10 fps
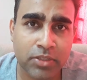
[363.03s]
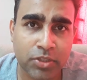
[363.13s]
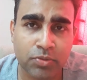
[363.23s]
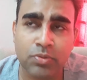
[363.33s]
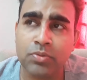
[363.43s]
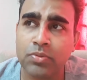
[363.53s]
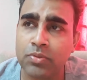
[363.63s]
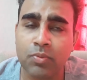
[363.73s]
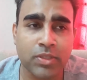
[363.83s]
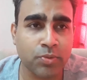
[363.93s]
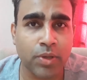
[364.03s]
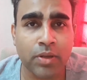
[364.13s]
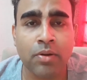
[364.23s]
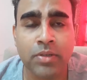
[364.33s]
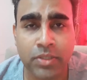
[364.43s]
to what's
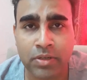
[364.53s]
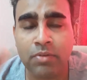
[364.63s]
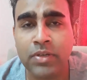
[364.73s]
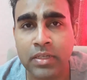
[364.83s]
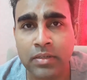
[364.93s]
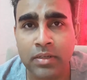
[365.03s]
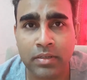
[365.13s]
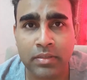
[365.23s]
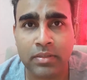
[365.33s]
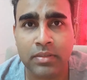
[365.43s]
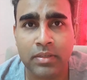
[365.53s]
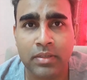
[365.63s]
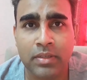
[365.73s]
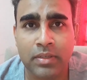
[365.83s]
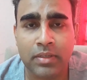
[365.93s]
going on surrounding Earth.
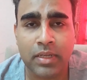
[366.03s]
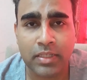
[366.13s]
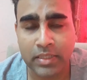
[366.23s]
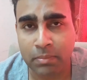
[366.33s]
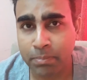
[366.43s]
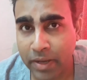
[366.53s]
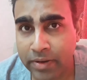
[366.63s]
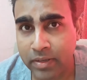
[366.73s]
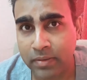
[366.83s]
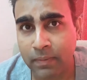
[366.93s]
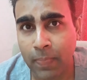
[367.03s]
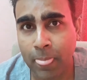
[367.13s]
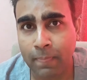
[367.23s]
It's empirical.